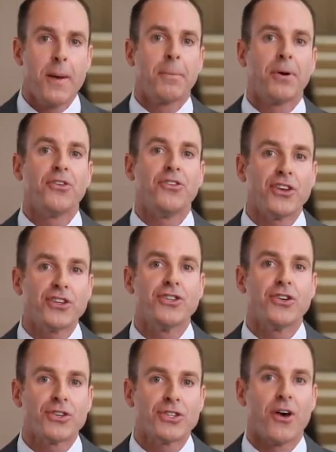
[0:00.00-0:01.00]
position
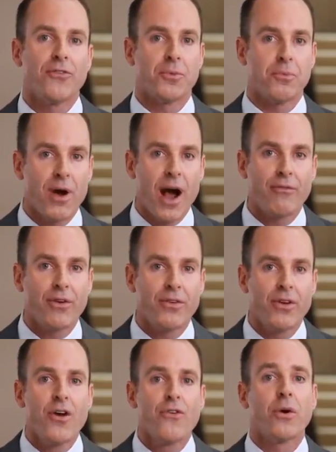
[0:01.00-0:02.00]
yourself to profit
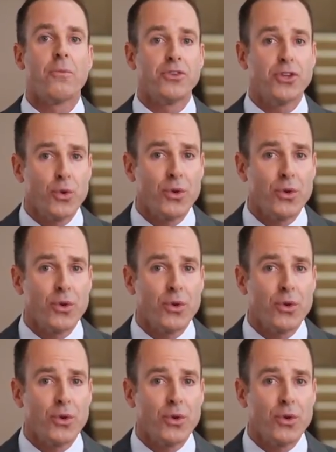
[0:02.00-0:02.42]
from two